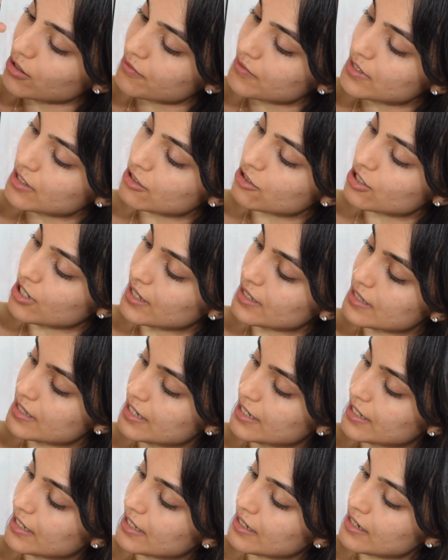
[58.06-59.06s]
of these shades
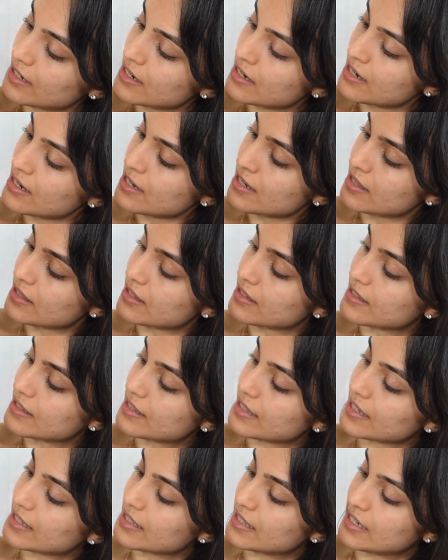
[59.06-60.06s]
here, these
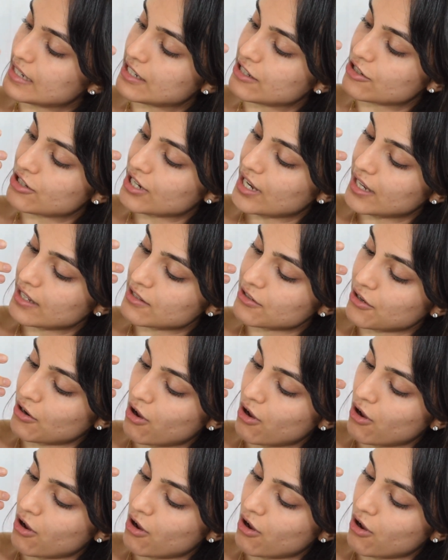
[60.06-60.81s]
16 shades are